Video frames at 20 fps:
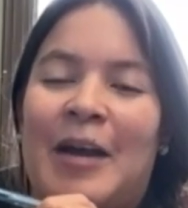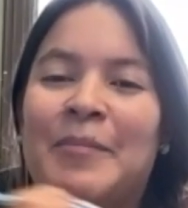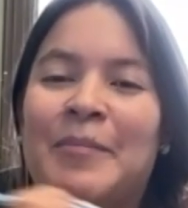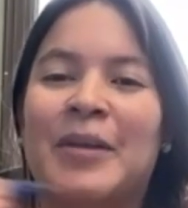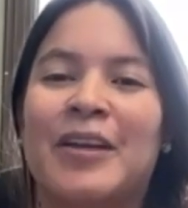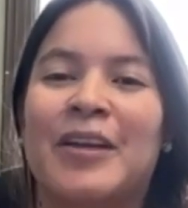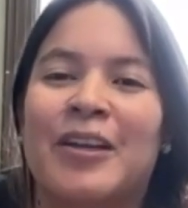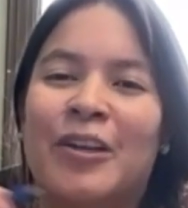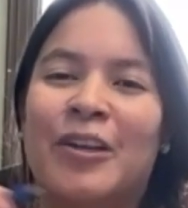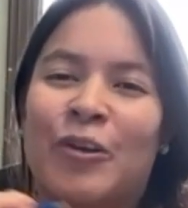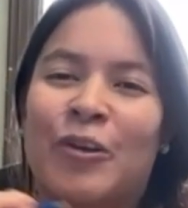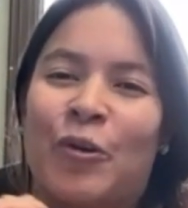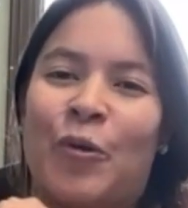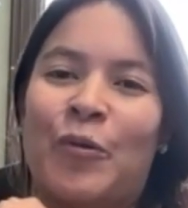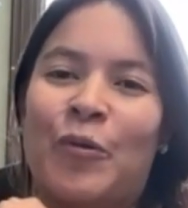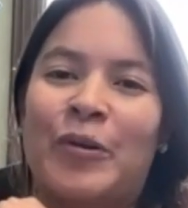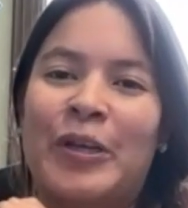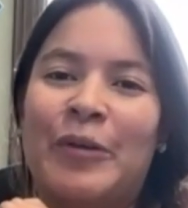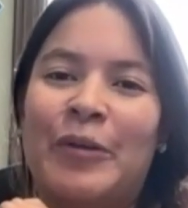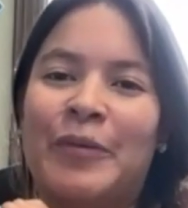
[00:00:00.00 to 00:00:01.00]
I'm not gonna
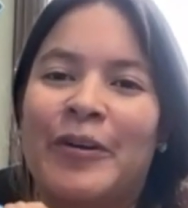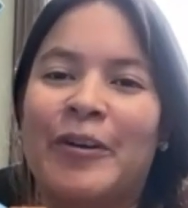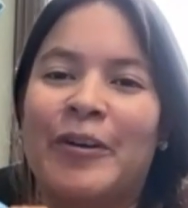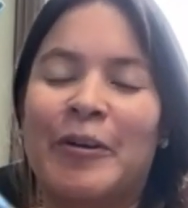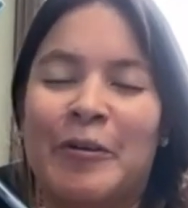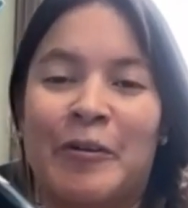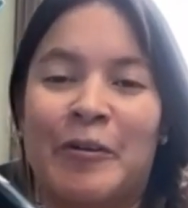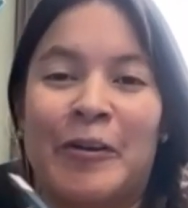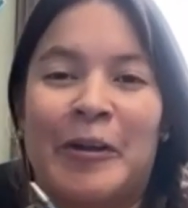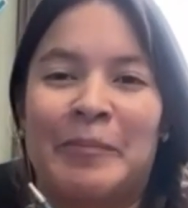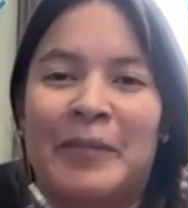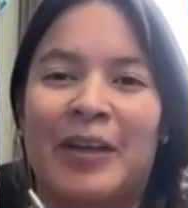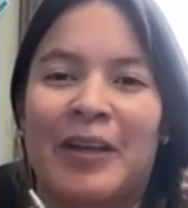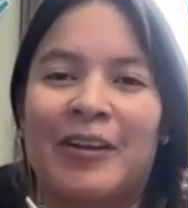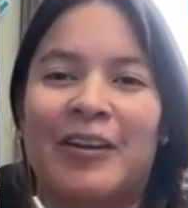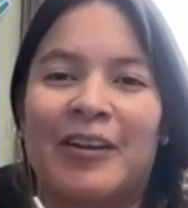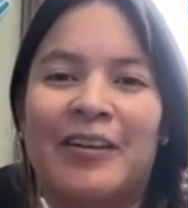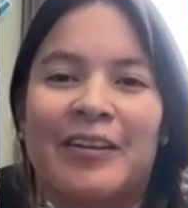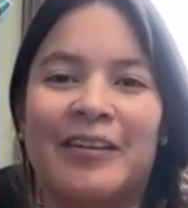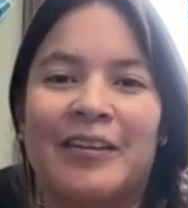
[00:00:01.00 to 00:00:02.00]
go anywhere, or I'm not
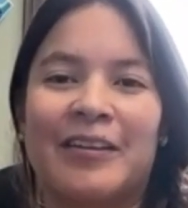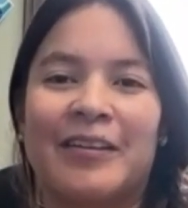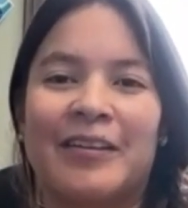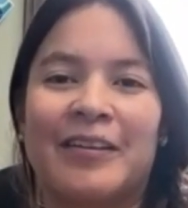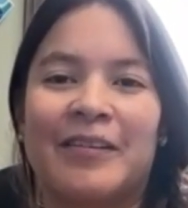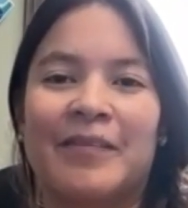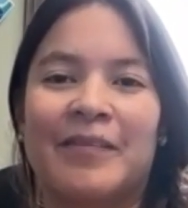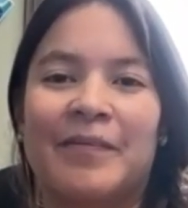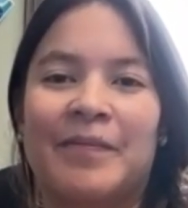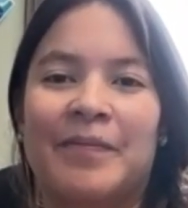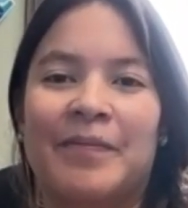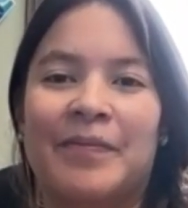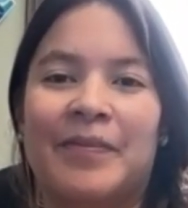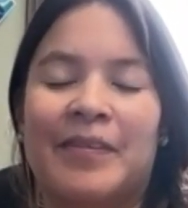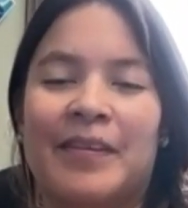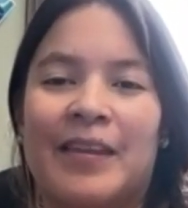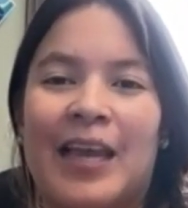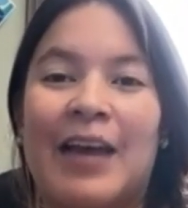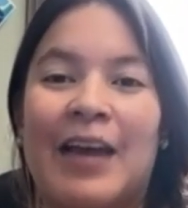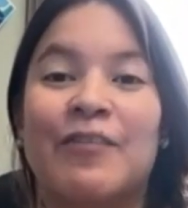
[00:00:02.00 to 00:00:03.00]
gonna
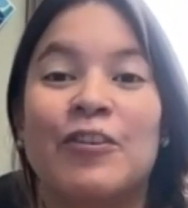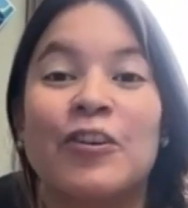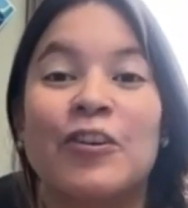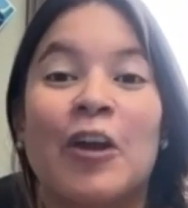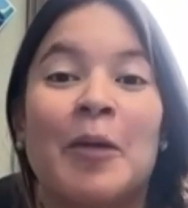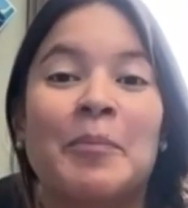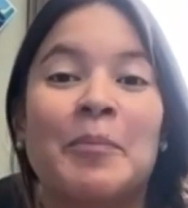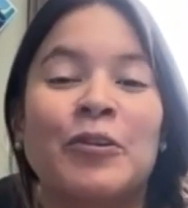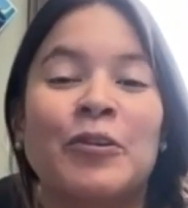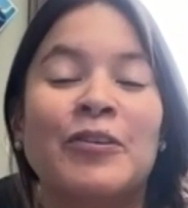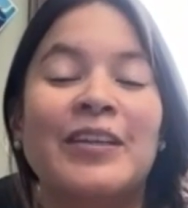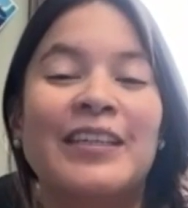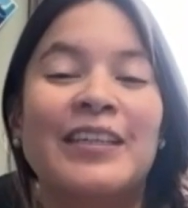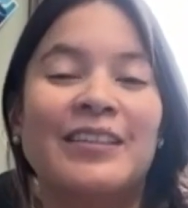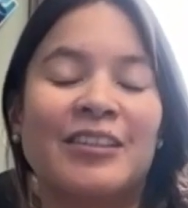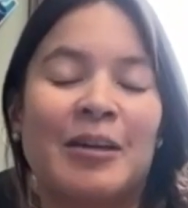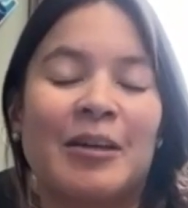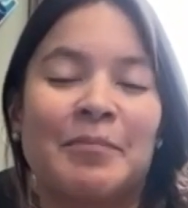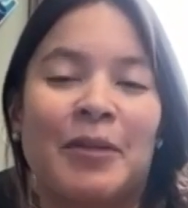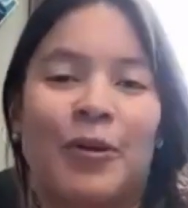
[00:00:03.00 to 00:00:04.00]
have good
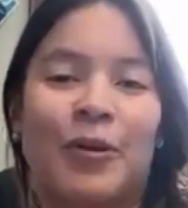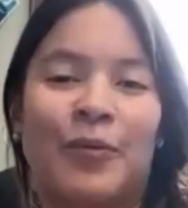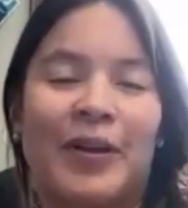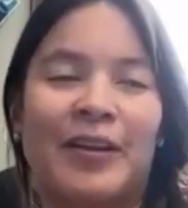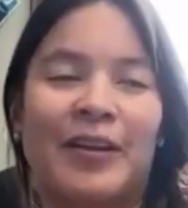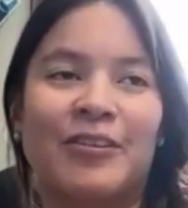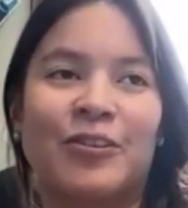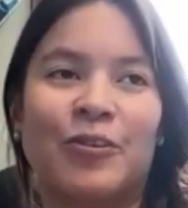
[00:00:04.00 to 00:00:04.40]
opportunities come my way.